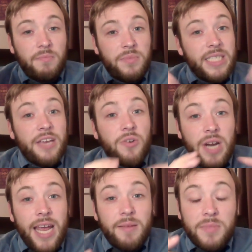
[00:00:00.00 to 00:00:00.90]
Say your
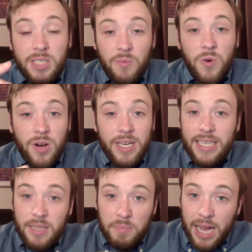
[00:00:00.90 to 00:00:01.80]
name somewhere
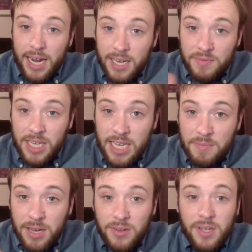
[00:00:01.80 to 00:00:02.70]
in the body of the
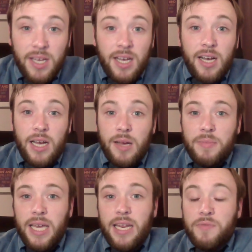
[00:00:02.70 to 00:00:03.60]
email.
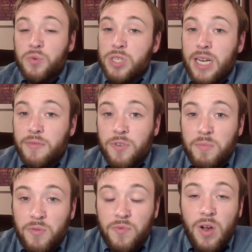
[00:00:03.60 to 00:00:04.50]
And if you send it
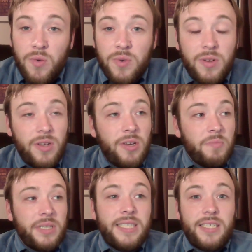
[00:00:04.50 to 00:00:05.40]
from your phone,
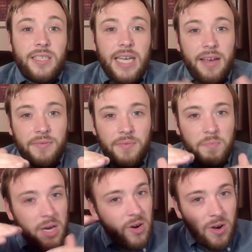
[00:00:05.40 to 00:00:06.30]
please still have
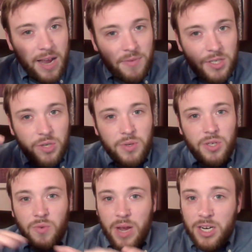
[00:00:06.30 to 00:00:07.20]
paragraphing to it.
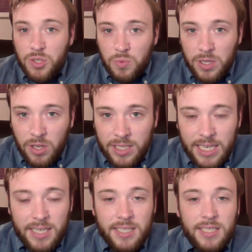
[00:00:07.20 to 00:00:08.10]
Don't write it as one long
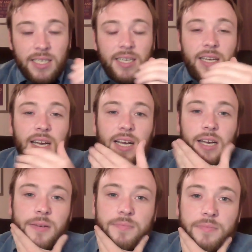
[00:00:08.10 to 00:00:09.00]
sentence.
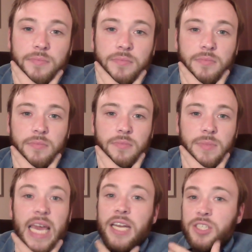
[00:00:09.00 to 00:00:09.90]

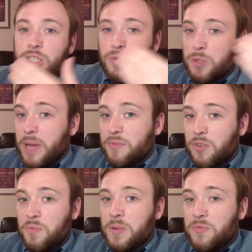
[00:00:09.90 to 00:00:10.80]
It is just
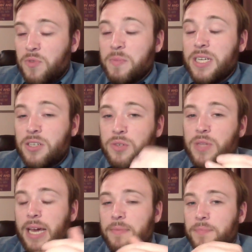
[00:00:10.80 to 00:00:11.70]
respectful for me to do
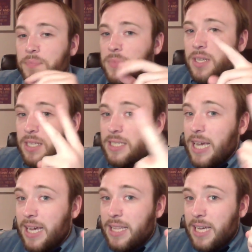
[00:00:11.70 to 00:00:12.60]
that. And the
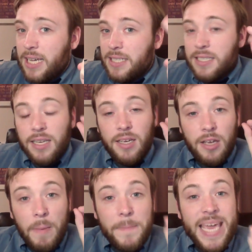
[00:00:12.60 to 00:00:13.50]
second thing is,
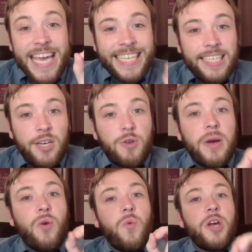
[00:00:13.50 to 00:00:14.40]
be clear
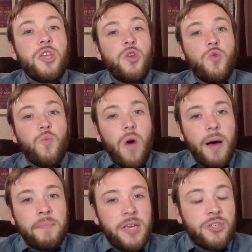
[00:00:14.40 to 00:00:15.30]
about what you
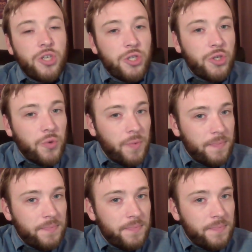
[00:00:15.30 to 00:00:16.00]
want me to do.